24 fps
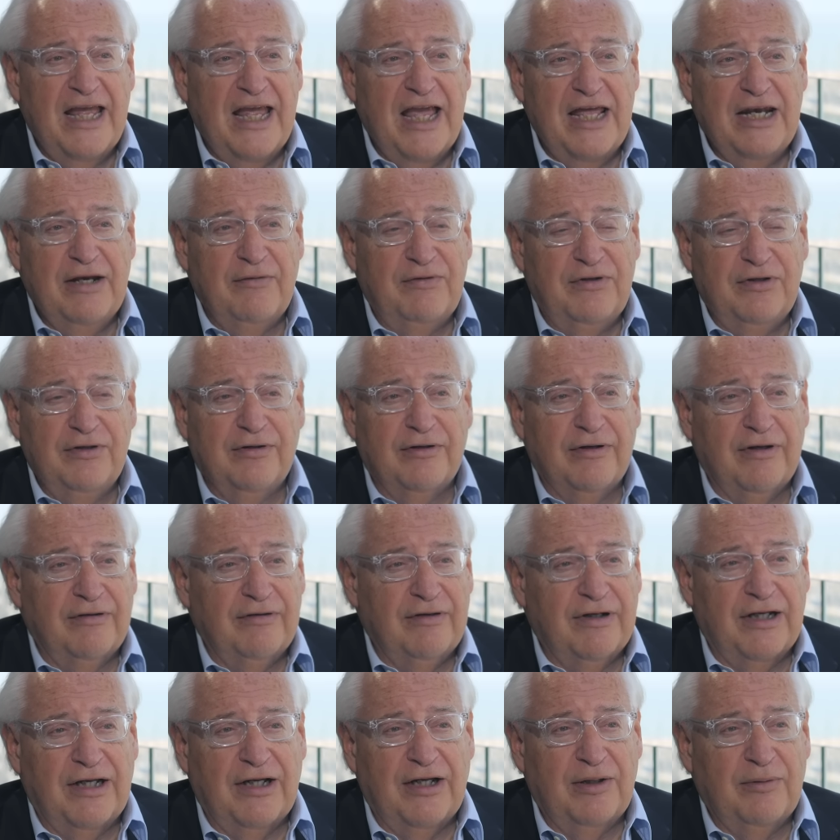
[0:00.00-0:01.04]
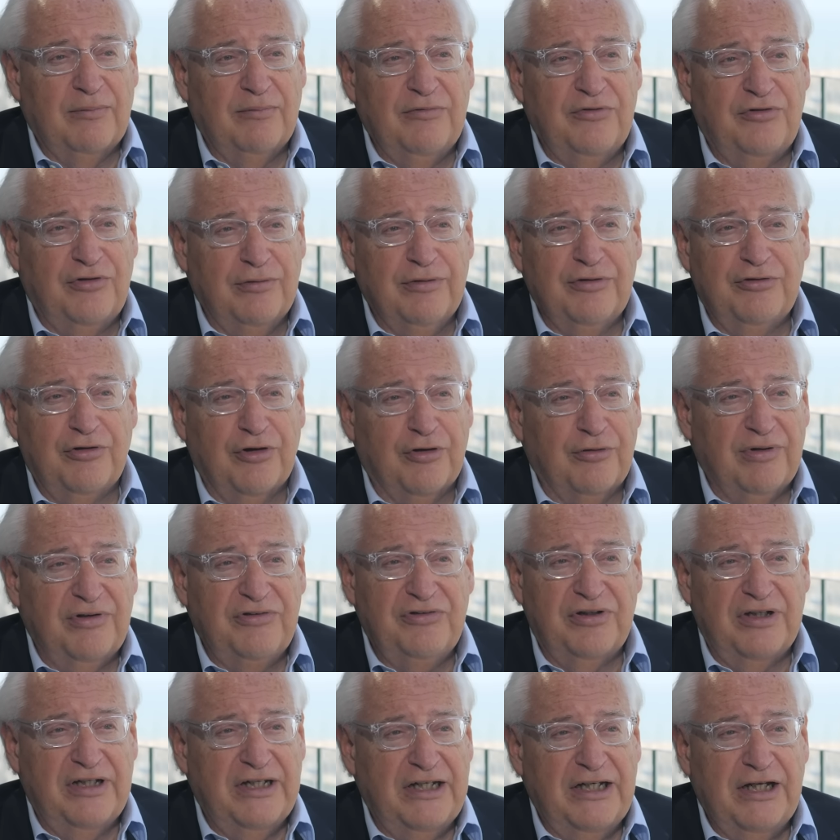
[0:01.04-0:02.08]
And if you're Jewish or
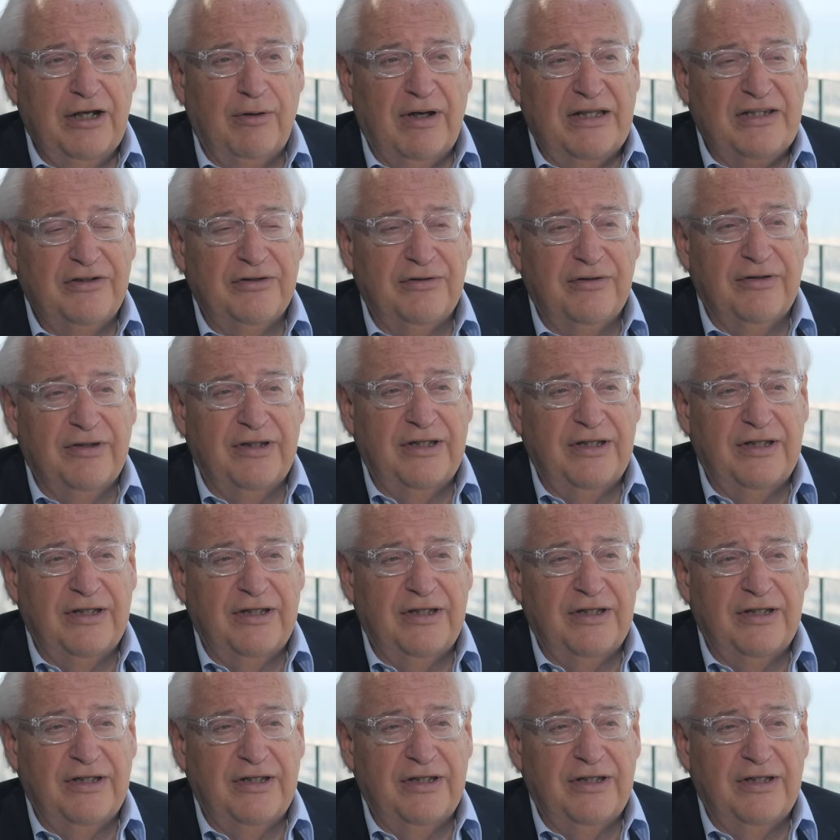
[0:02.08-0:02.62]
Christian and you enter